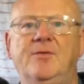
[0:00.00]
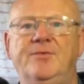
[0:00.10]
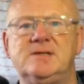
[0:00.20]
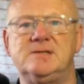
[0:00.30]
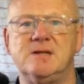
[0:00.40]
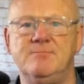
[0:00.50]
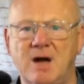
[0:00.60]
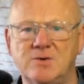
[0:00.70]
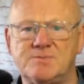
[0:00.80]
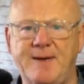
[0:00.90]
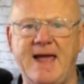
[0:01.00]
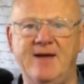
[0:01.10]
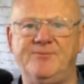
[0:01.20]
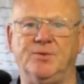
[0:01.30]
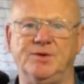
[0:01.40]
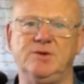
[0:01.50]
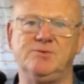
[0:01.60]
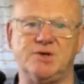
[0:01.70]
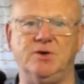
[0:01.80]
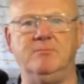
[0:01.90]
This is the most powerful
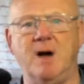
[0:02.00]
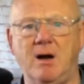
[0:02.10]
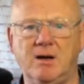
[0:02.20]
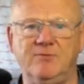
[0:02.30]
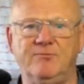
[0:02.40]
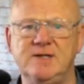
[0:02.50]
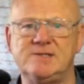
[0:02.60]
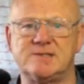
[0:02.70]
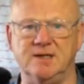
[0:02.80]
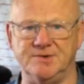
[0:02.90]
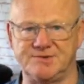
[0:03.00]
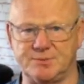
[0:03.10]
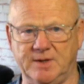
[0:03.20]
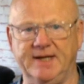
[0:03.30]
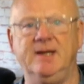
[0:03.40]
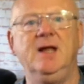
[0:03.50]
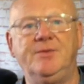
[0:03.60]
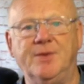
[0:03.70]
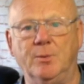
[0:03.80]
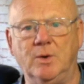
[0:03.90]
YouTube market research suite
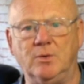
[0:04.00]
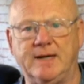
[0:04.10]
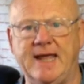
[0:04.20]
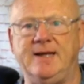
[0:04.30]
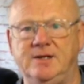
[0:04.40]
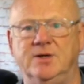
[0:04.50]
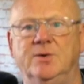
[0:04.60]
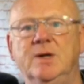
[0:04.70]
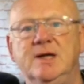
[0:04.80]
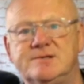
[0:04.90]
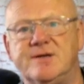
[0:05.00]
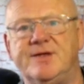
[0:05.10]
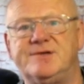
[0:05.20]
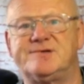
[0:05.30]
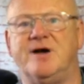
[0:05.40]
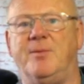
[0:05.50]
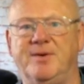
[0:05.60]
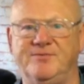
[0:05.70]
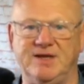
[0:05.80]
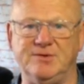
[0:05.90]
that will get you to the top
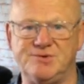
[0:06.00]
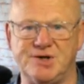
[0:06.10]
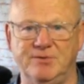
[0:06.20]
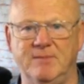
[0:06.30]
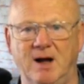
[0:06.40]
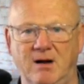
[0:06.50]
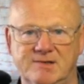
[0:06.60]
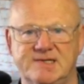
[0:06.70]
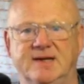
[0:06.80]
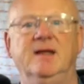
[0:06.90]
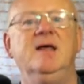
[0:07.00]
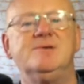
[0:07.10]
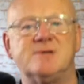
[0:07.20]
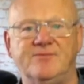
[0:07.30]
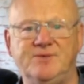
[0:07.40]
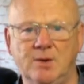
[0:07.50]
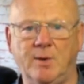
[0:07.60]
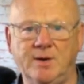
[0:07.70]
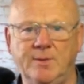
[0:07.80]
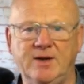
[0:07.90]
of YouTube marketing. So if you
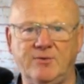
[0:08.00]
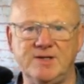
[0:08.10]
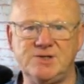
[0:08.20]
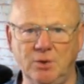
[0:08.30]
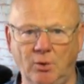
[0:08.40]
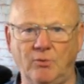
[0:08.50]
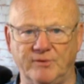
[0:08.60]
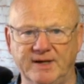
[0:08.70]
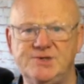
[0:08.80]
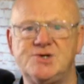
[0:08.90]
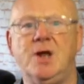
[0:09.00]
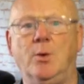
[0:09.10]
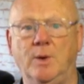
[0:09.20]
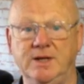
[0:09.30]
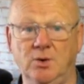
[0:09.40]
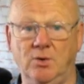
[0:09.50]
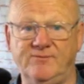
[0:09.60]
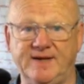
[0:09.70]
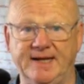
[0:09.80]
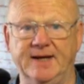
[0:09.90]
want to increase your reach with your
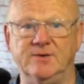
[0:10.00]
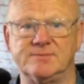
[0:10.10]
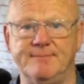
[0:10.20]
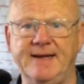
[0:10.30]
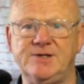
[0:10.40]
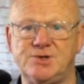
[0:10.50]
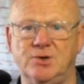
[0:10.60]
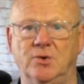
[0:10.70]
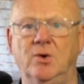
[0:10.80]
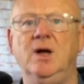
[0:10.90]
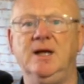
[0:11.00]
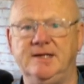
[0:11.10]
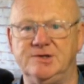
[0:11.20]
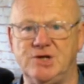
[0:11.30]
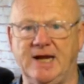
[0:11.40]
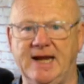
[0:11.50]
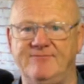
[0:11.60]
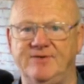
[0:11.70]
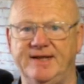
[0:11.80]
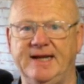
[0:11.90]
videos, make sure you check
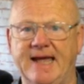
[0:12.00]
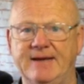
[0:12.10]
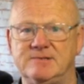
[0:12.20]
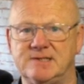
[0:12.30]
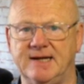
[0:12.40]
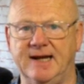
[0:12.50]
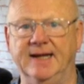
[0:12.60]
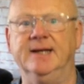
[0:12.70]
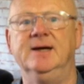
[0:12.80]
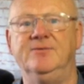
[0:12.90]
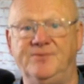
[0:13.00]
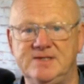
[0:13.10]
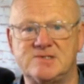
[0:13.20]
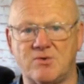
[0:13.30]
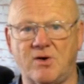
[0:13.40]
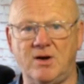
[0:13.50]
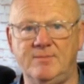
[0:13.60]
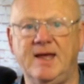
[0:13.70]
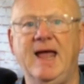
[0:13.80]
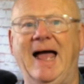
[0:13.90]
everything out today.
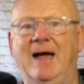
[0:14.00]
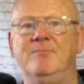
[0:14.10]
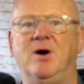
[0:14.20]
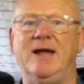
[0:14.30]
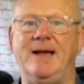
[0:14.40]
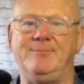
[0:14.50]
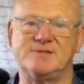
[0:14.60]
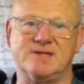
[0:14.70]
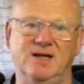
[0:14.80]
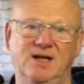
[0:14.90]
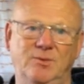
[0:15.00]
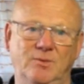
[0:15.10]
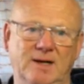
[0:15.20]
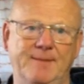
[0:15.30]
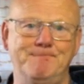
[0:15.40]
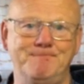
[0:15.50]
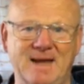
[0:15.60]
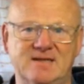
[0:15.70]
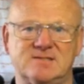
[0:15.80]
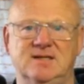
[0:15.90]
VidScribe and my absolutely
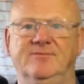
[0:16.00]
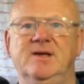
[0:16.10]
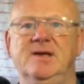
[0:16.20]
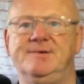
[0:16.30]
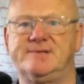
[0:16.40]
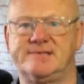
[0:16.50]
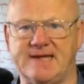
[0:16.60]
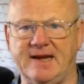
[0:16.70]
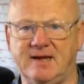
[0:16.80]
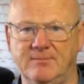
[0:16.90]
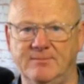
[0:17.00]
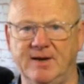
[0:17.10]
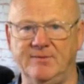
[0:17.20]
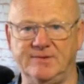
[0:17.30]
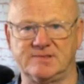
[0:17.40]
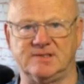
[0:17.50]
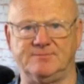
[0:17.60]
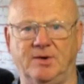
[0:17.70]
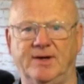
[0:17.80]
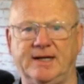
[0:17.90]
massive stack of bonuses
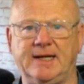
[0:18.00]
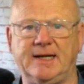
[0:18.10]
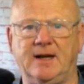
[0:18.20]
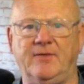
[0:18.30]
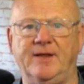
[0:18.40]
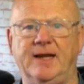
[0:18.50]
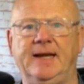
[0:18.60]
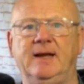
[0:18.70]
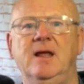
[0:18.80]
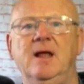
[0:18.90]
by clicking on the link